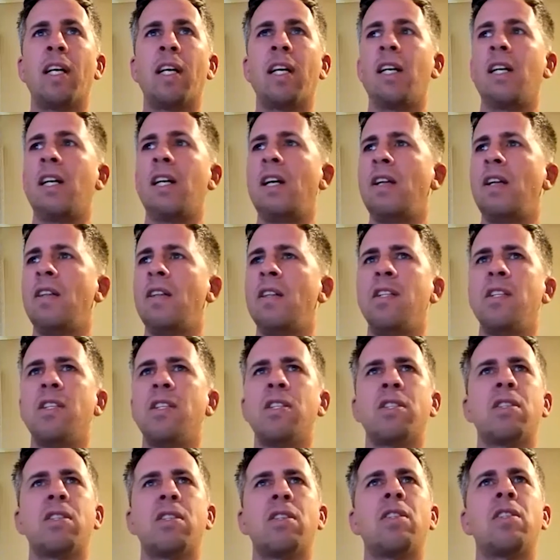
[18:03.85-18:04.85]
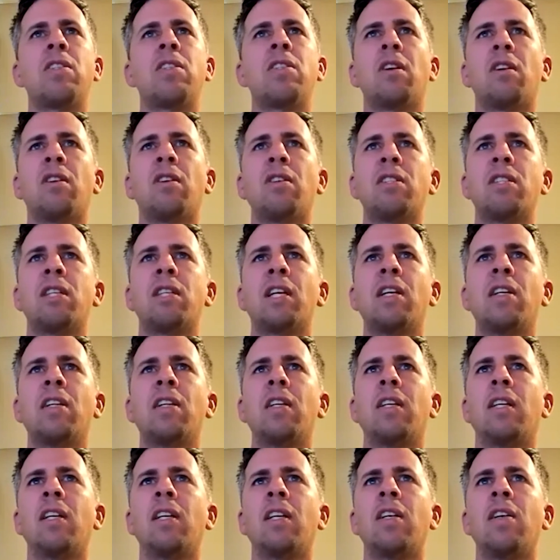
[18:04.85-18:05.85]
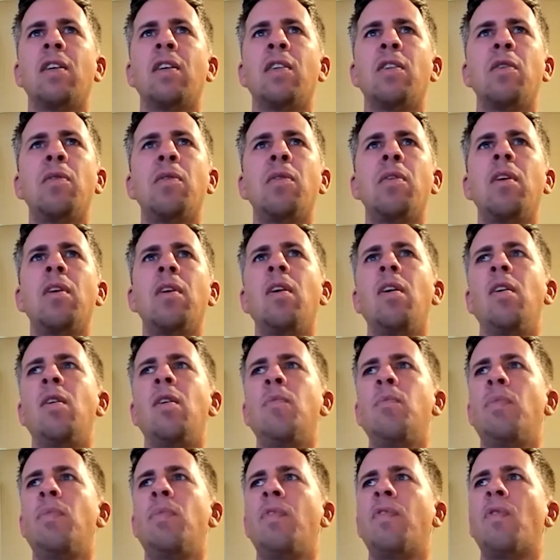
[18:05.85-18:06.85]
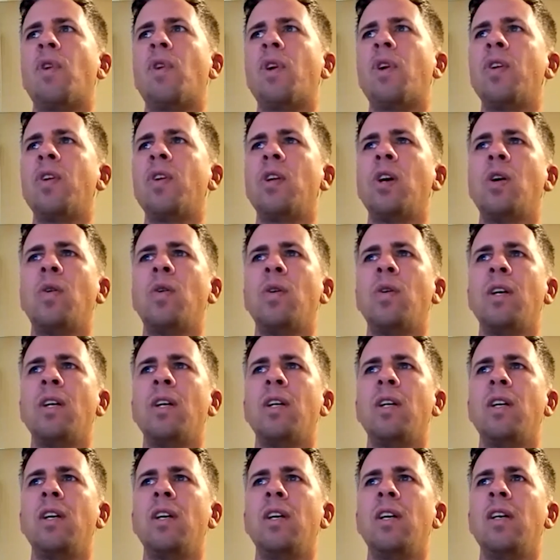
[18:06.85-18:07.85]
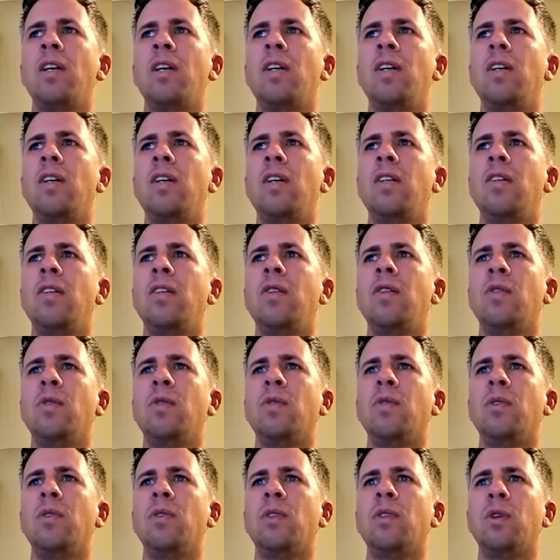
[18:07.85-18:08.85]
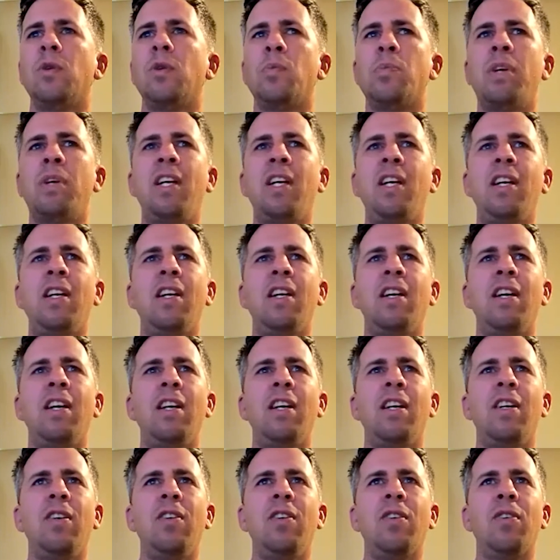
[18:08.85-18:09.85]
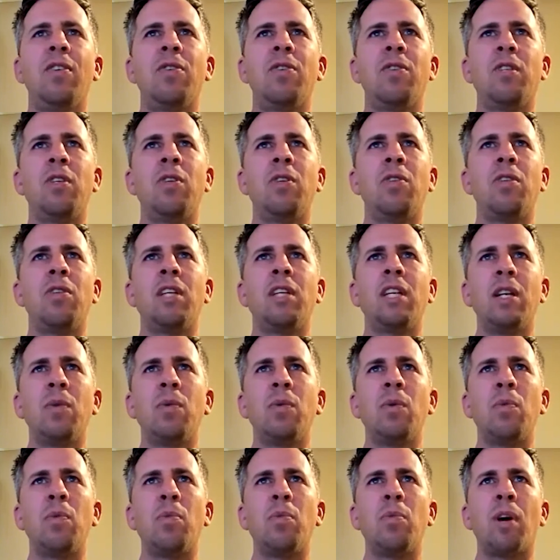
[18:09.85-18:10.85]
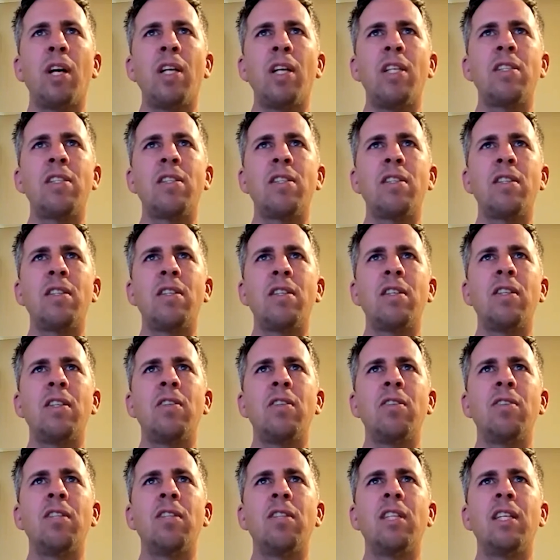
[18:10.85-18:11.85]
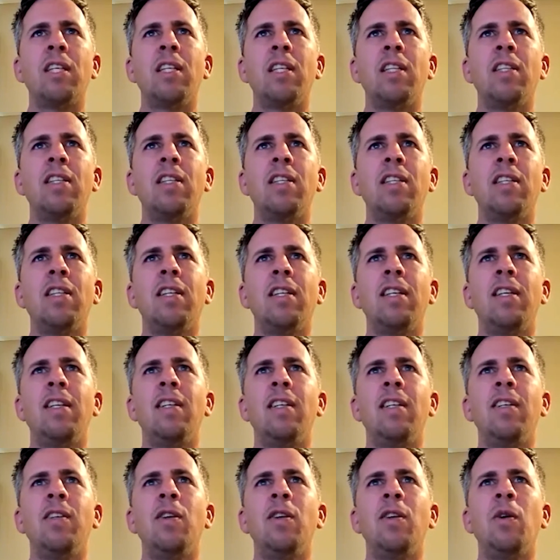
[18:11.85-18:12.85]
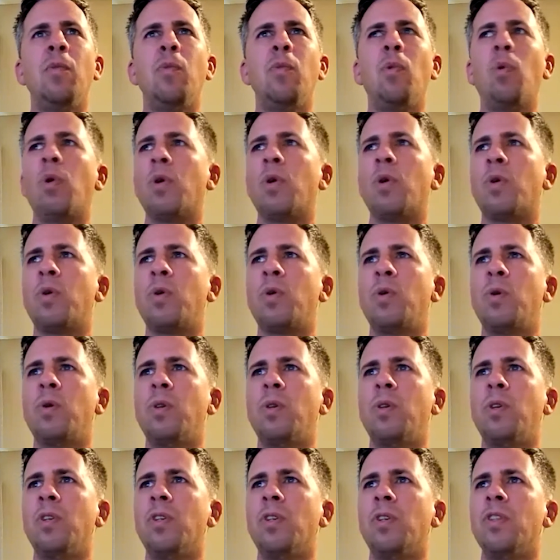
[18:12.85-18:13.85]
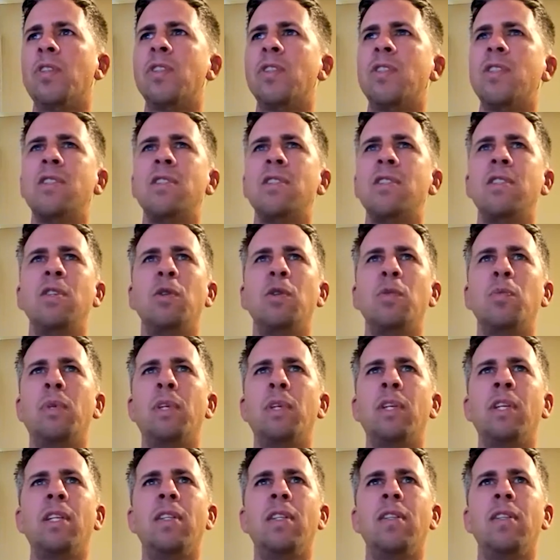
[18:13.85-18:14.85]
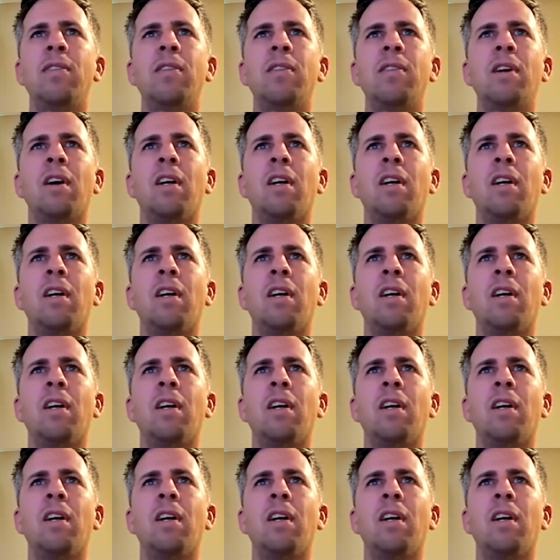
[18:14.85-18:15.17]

back in, and then just start scaling it. And then before you know it, you'll need a repricer. You'll need, you know, more tools. You'll be